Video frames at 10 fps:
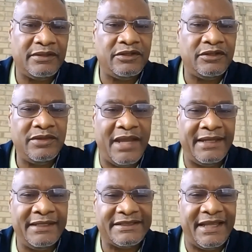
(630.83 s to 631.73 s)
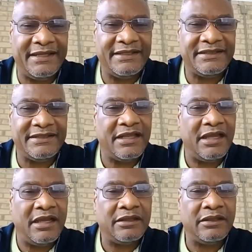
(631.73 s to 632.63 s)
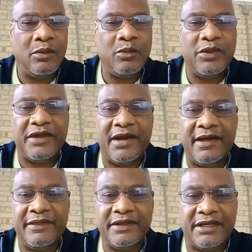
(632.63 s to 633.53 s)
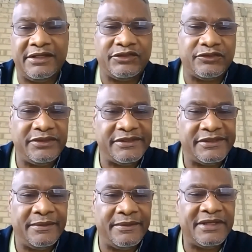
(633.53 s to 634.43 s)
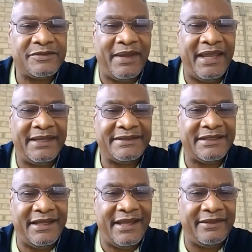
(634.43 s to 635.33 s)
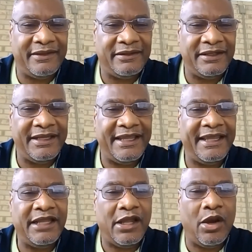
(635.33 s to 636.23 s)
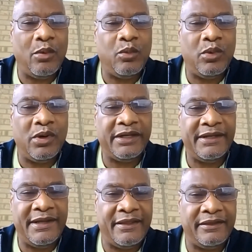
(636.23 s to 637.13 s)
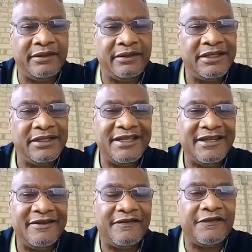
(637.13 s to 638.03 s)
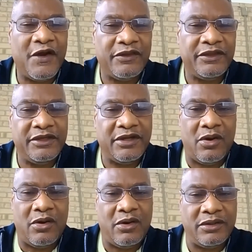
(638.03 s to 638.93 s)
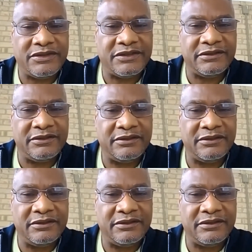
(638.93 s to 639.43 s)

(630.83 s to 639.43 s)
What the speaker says: The United States, along with other countries, must band together and help one another further the cause